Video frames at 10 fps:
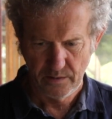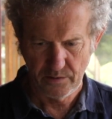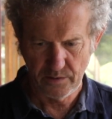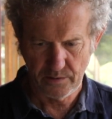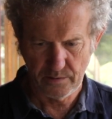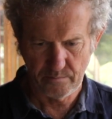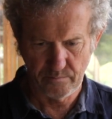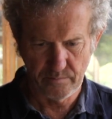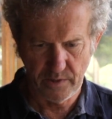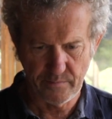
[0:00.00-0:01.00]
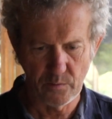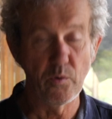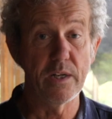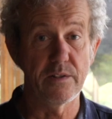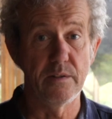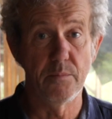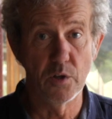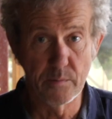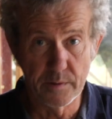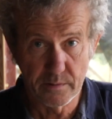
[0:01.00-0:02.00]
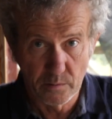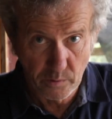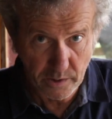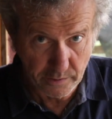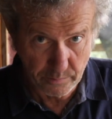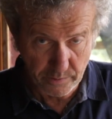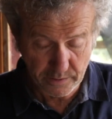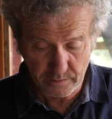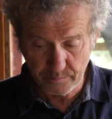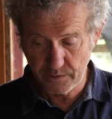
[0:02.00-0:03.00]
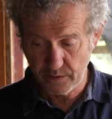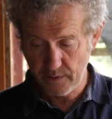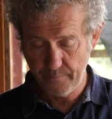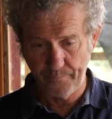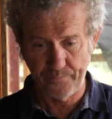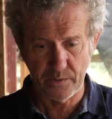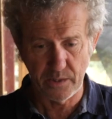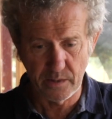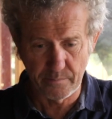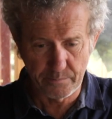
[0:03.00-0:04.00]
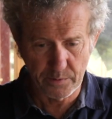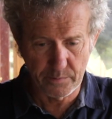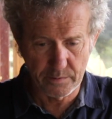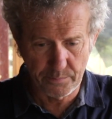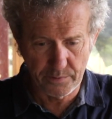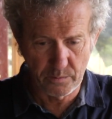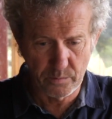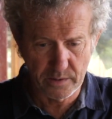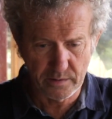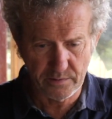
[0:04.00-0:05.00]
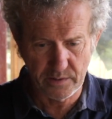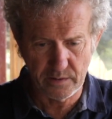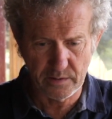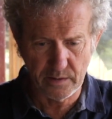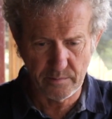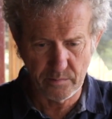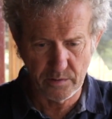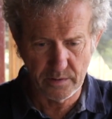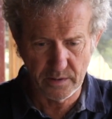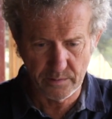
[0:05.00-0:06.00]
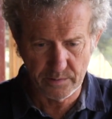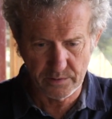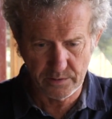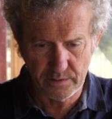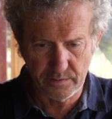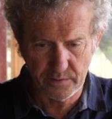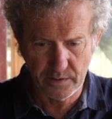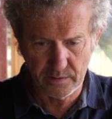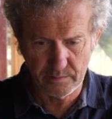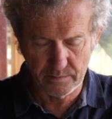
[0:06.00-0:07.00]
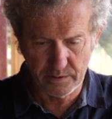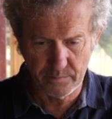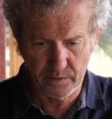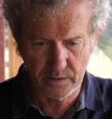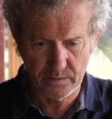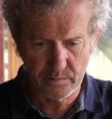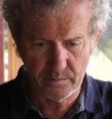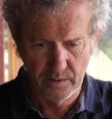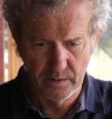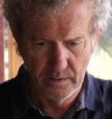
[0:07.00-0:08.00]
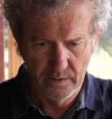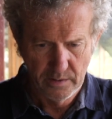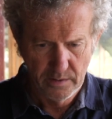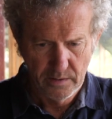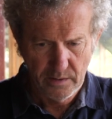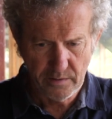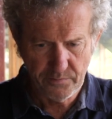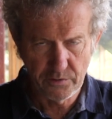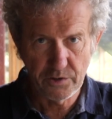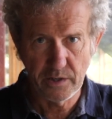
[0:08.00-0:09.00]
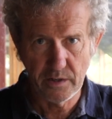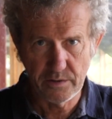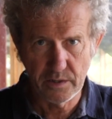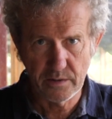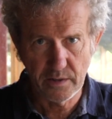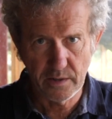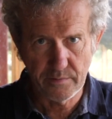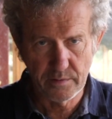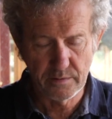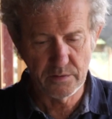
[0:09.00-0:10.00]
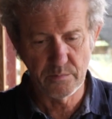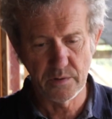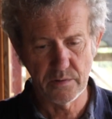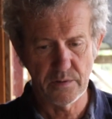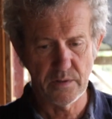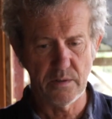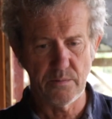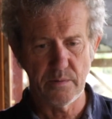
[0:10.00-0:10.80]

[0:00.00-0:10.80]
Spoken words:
just having a rest in Melbourne. A well-earned rest, I would say. Probably got pretty wet. I think Rhino and Stefan and some of those had a few showers yesterday afternoon as well. So